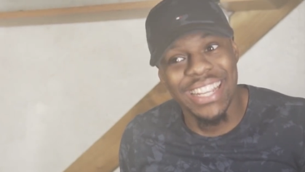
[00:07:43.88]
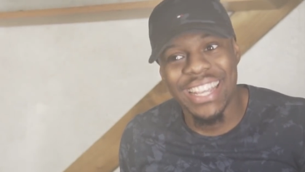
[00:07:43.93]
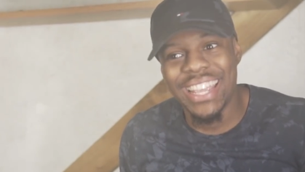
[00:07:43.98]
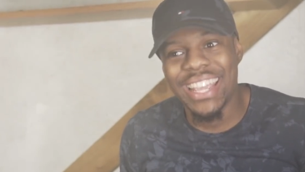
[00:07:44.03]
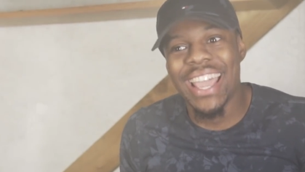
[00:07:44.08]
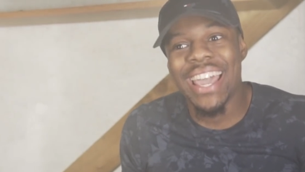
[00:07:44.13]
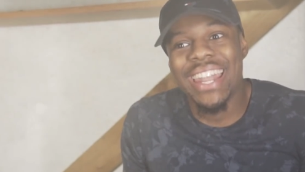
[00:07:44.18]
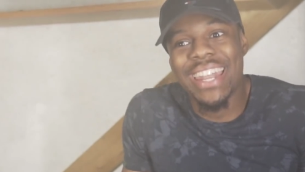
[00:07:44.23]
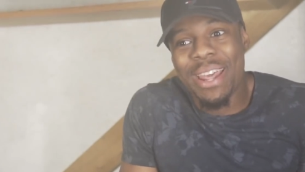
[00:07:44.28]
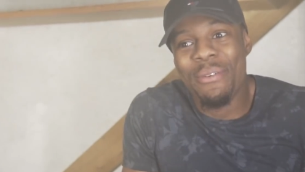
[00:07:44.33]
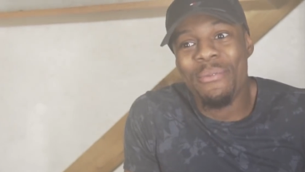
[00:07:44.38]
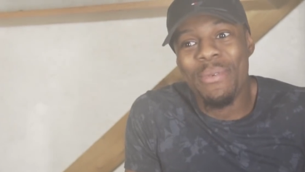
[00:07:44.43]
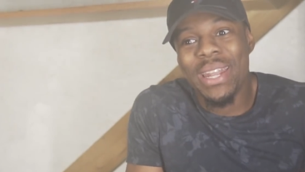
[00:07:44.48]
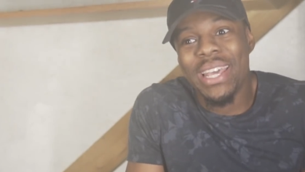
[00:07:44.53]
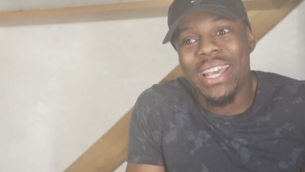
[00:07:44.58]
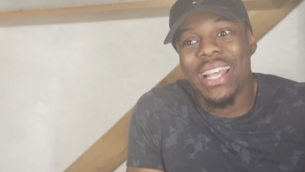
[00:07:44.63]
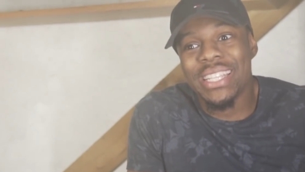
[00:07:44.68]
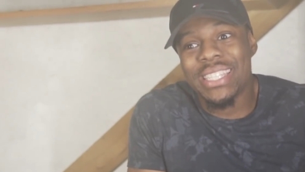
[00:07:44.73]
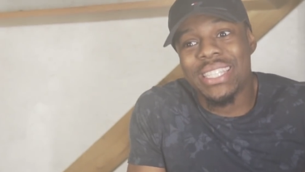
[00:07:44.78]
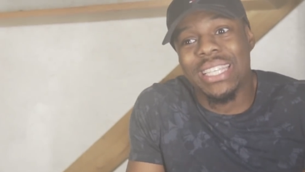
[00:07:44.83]
Gee, and then when
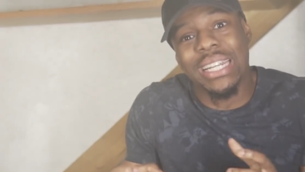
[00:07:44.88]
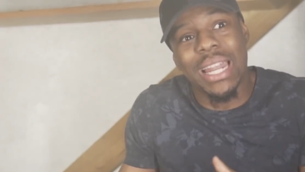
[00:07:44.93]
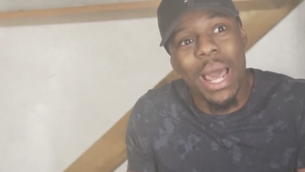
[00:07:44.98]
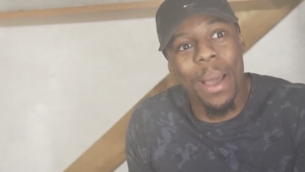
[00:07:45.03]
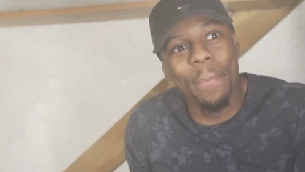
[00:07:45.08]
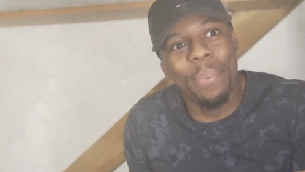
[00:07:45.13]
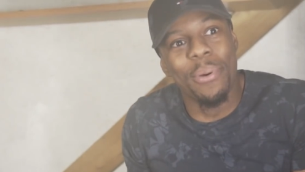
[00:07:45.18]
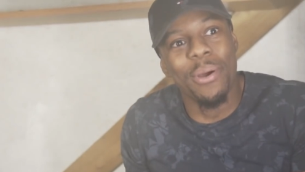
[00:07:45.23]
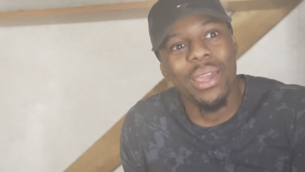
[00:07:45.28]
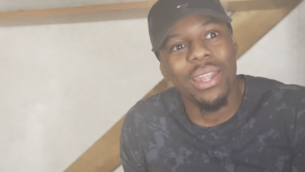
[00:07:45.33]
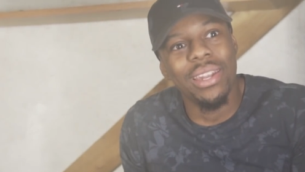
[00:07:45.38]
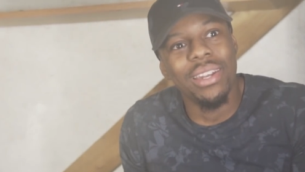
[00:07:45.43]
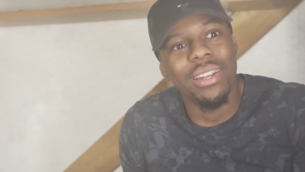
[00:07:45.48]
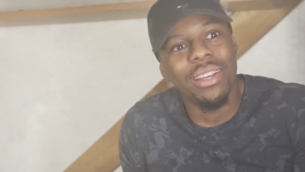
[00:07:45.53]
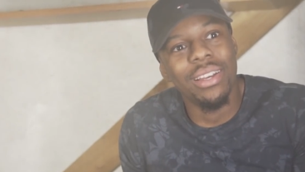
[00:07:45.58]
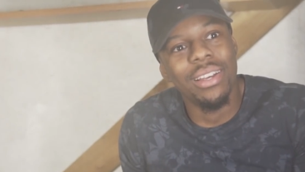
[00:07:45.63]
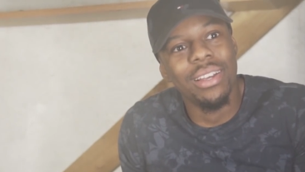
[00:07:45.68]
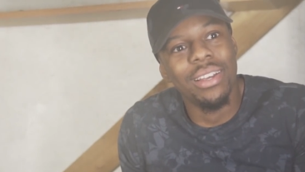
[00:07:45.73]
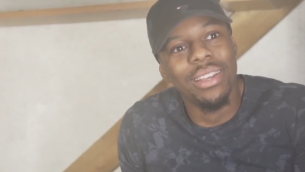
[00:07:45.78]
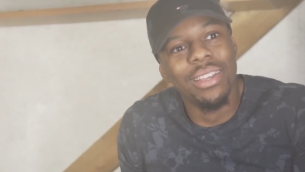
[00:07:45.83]
it gets to that point,
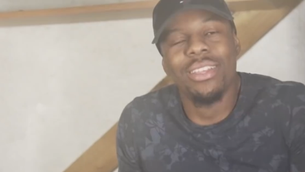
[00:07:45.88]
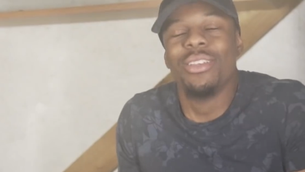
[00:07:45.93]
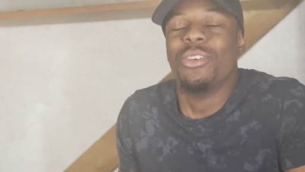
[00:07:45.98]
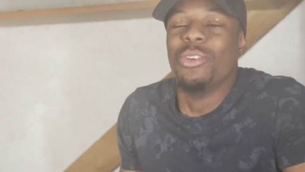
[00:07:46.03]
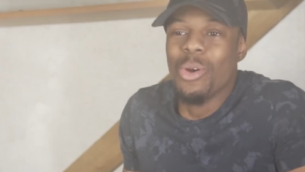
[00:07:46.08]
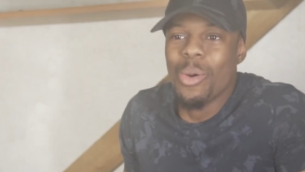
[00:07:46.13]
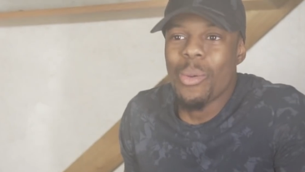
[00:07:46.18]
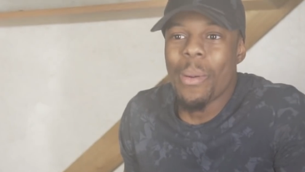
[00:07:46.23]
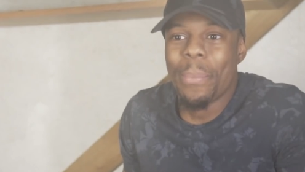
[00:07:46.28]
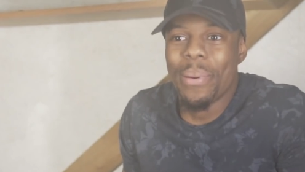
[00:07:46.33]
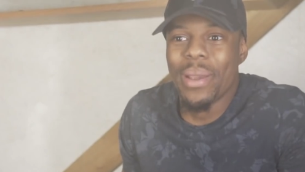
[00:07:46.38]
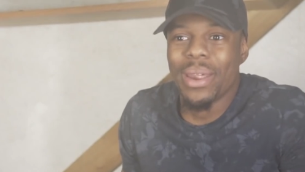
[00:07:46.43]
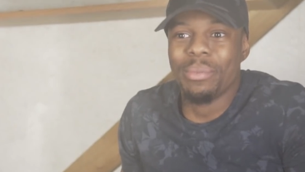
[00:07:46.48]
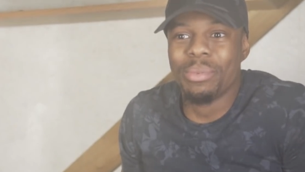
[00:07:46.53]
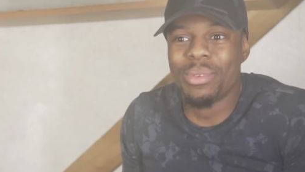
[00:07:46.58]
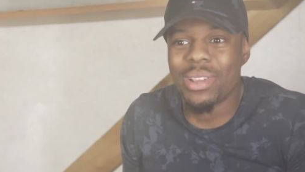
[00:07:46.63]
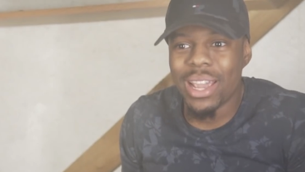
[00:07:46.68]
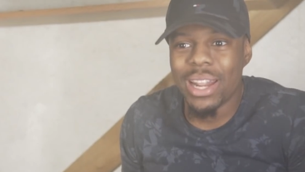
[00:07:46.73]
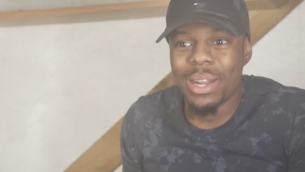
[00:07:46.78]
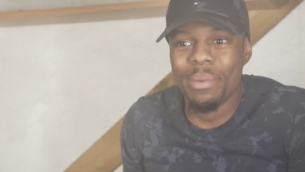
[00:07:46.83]
you know what point
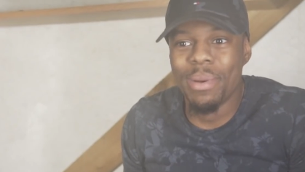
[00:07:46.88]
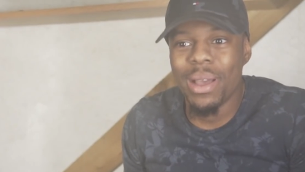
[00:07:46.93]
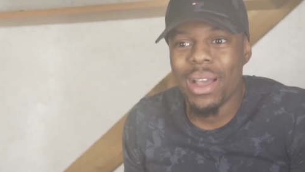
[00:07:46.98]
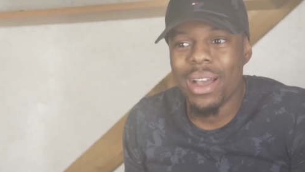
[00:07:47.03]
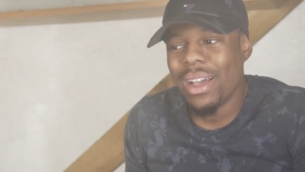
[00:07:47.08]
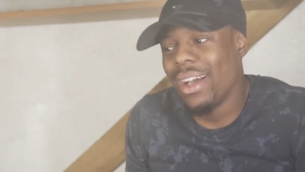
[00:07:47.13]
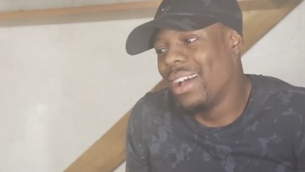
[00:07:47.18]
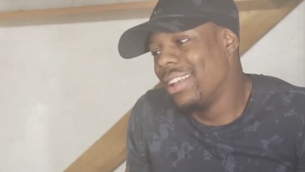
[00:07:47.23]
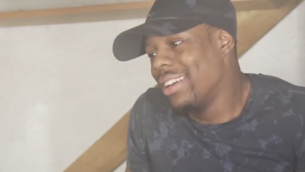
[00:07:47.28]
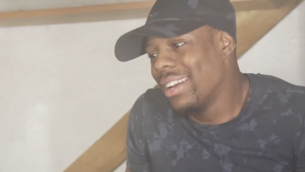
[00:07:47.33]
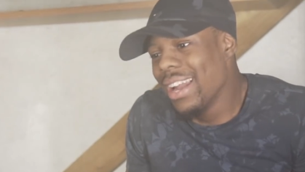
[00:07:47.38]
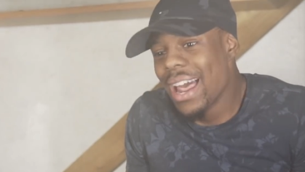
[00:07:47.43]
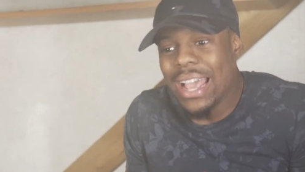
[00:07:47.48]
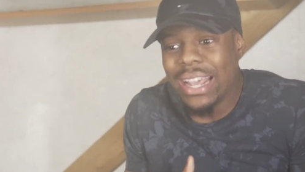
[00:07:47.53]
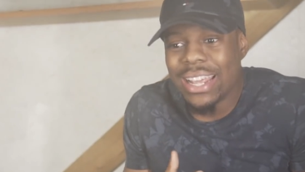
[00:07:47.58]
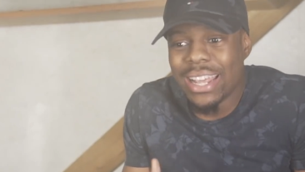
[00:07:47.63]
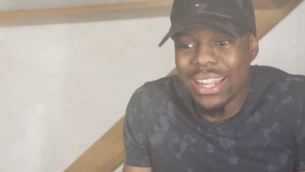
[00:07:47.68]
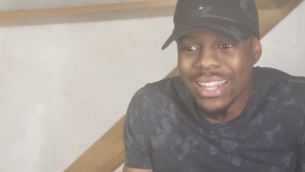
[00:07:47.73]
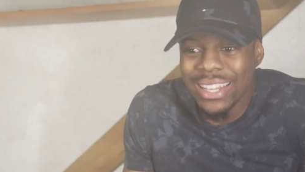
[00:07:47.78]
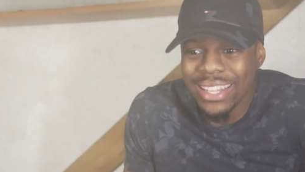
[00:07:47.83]
I'm chatting about, and you're
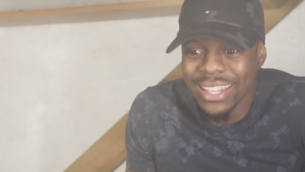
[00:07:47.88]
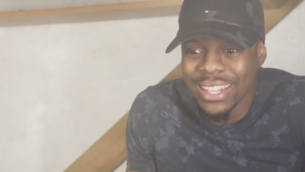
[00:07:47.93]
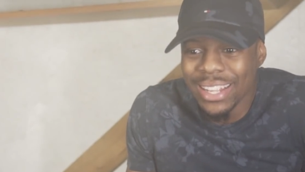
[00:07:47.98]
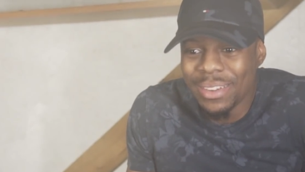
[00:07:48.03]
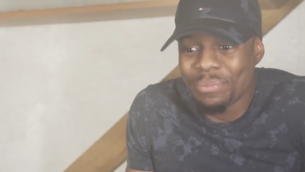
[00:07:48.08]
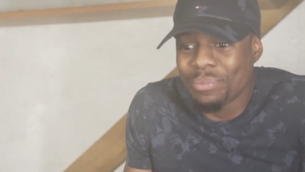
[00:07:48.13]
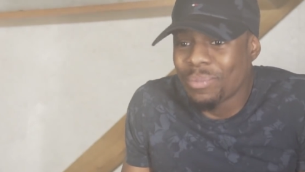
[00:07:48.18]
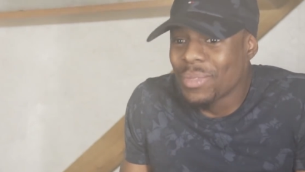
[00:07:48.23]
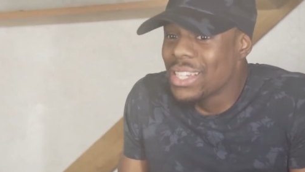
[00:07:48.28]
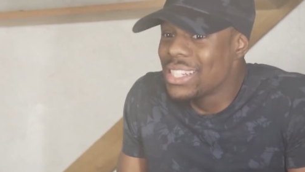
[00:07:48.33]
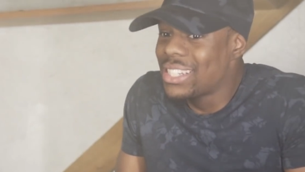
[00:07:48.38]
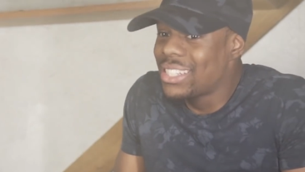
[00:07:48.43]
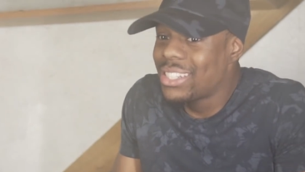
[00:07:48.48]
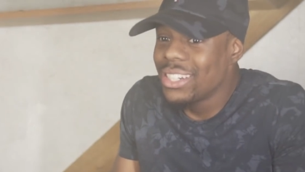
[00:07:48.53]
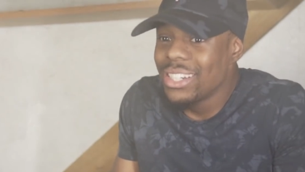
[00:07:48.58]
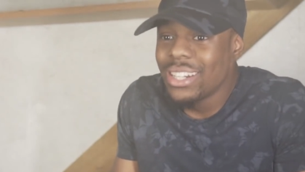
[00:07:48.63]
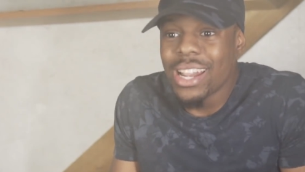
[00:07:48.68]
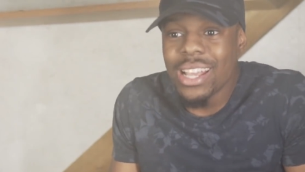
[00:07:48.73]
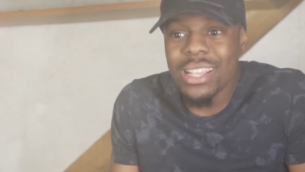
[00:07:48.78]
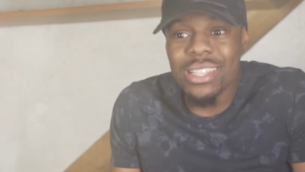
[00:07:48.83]
like,
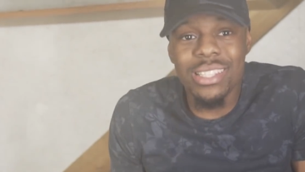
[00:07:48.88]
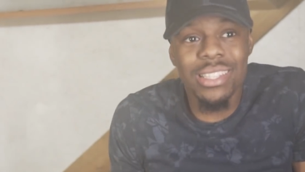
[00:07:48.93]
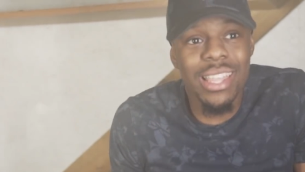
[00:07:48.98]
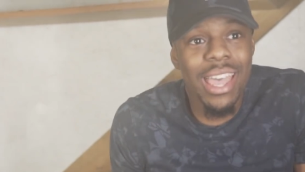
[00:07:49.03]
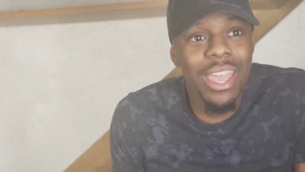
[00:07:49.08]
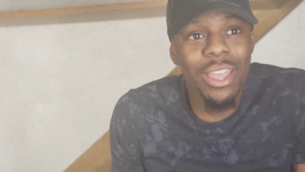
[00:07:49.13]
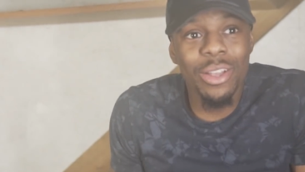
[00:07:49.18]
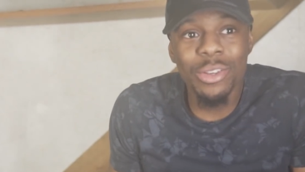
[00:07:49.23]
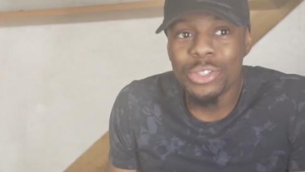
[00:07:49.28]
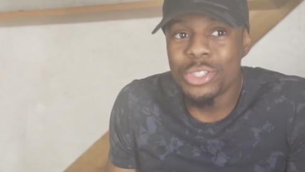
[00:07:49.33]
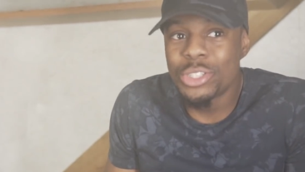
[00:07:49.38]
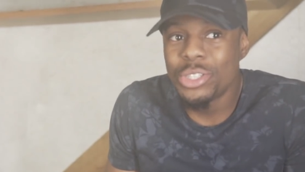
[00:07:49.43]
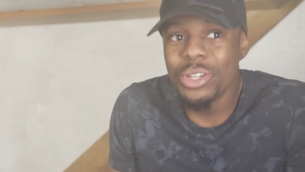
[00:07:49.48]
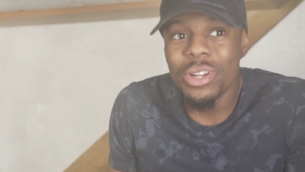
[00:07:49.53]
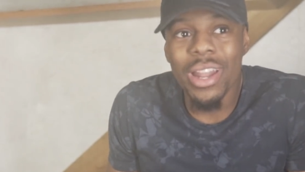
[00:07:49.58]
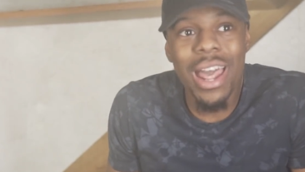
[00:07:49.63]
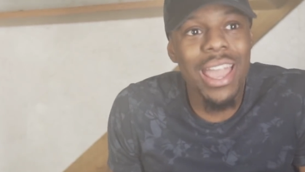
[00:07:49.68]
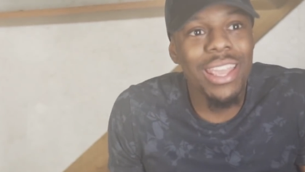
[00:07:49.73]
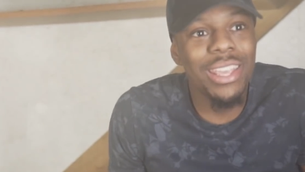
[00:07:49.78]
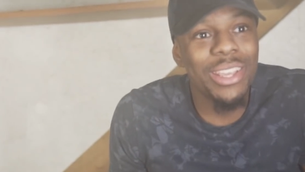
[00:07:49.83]
should I stay or
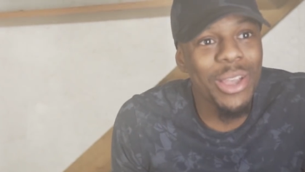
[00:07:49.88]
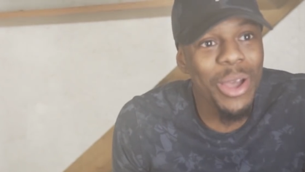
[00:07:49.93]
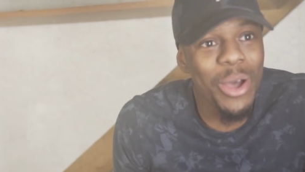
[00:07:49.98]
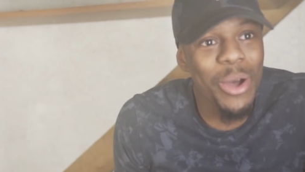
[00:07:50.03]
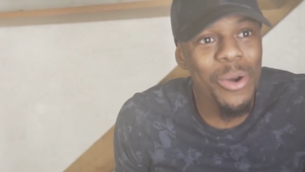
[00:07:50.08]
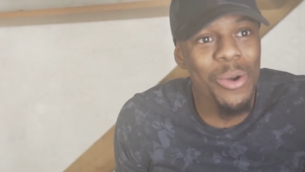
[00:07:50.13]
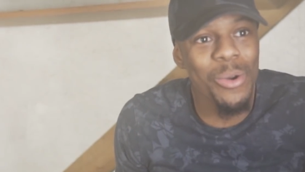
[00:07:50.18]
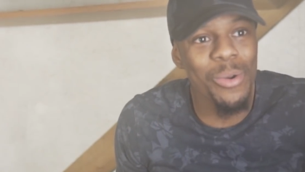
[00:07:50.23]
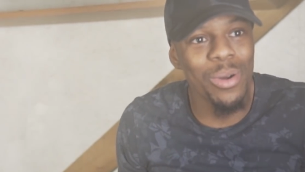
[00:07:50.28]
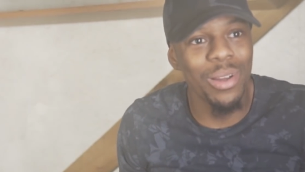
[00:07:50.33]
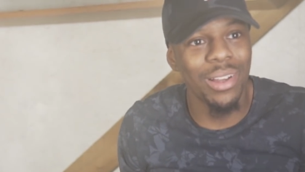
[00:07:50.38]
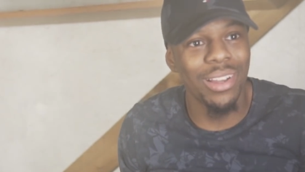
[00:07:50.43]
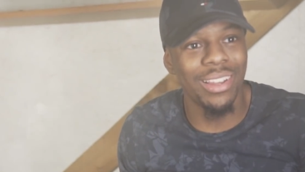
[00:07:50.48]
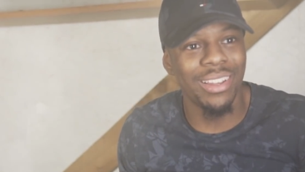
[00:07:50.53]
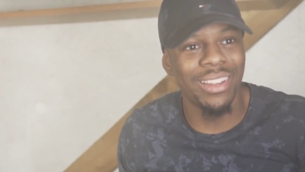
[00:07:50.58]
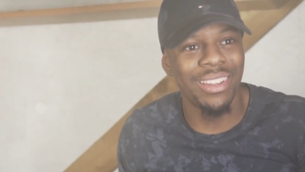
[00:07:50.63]
should I go?